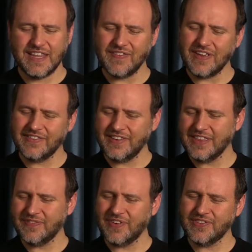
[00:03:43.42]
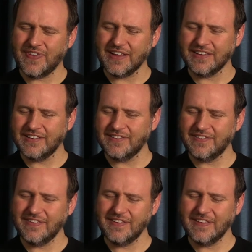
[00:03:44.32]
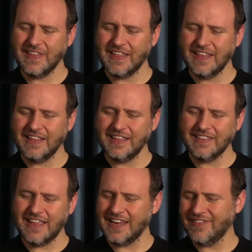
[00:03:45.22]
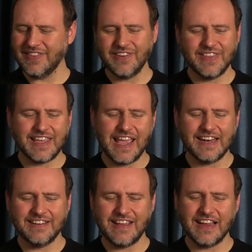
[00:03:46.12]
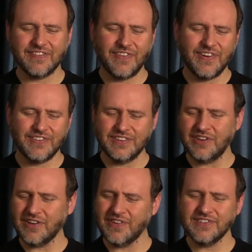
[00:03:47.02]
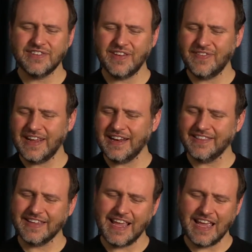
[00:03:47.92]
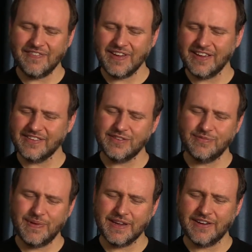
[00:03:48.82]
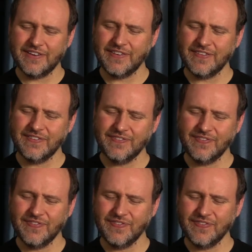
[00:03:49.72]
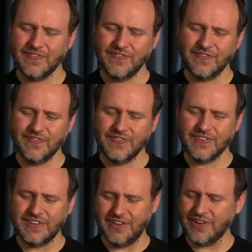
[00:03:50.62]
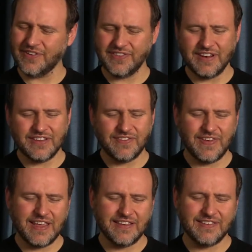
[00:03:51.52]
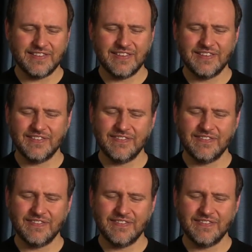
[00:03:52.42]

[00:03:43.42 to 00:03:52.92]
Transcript: they might see the perspective that even though the cat attacked first, the dog was intimidating the cat because it's bigger. The dog was in its face.